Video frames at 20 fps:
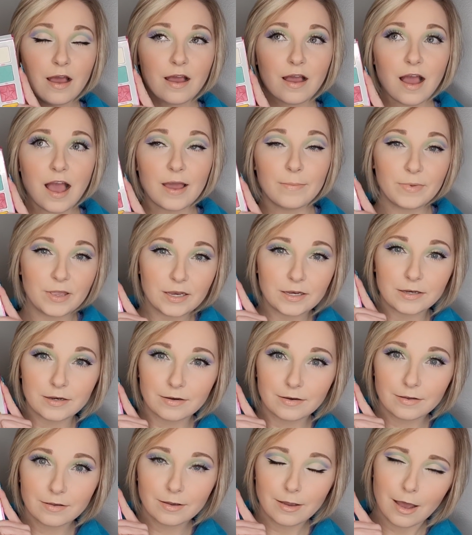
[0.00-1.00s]
I mean,
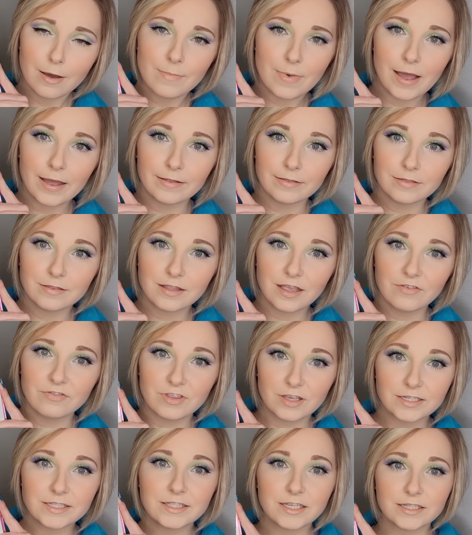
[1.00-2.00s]
come on, if
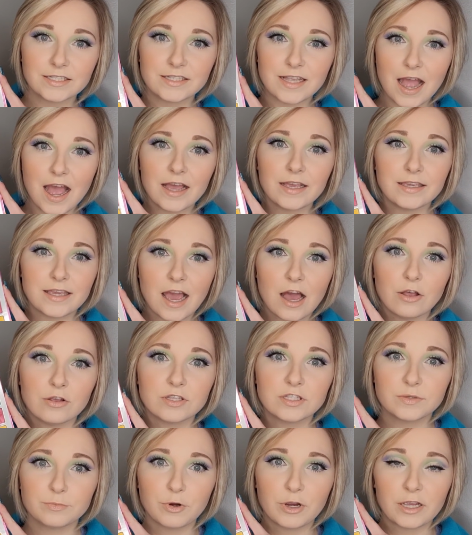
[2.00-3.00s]
this does not yell
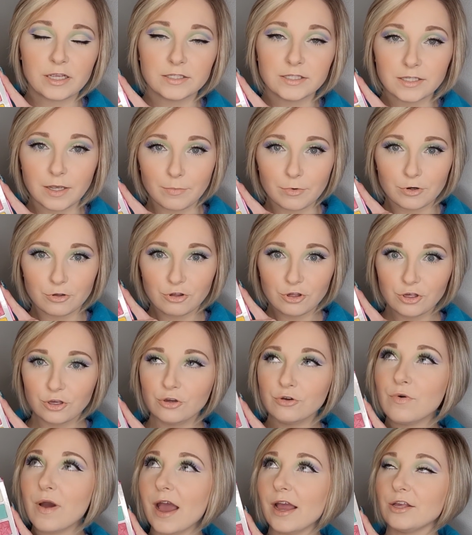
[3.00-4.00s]
spring and summer to
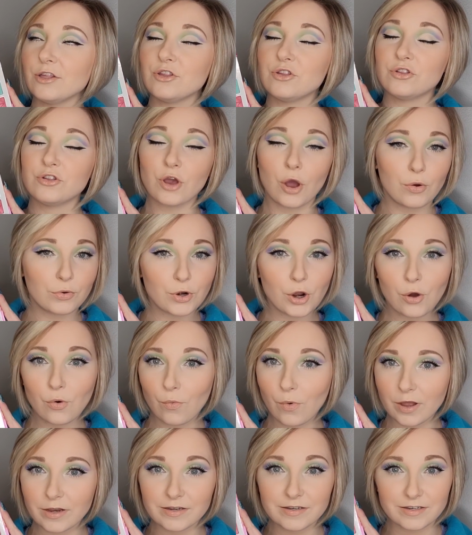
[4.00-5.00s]
you, I don't know
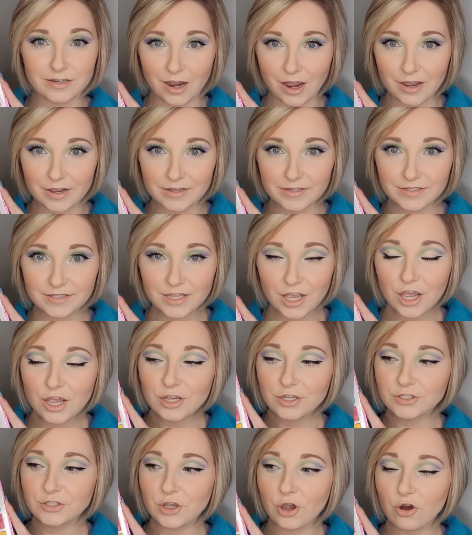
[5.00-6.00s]
what does.
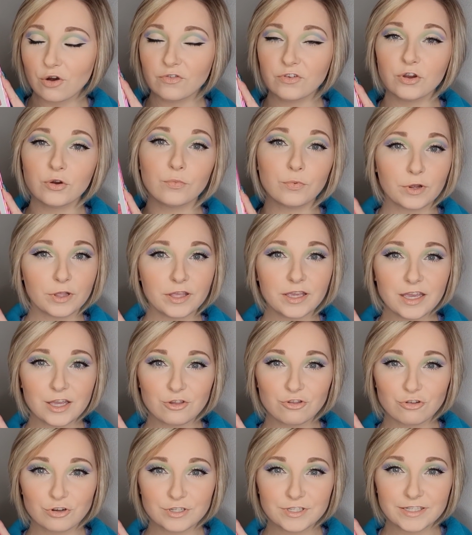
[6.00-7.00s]
So if you're really
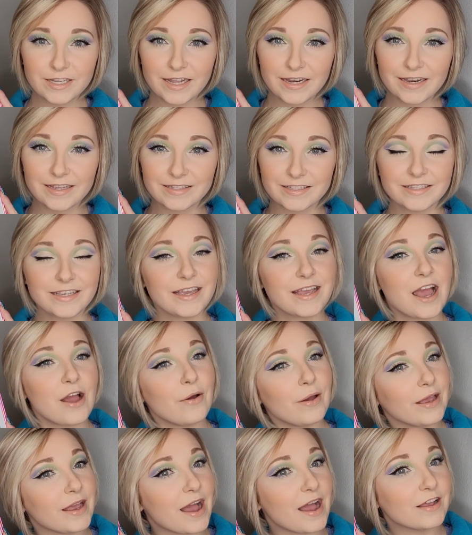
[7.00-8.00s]
interested in seeing how
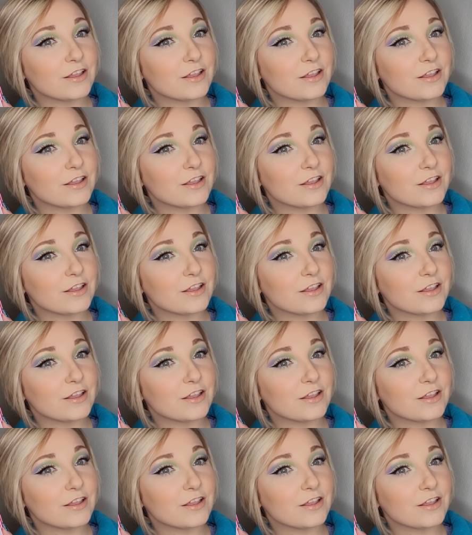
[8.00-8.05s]
I got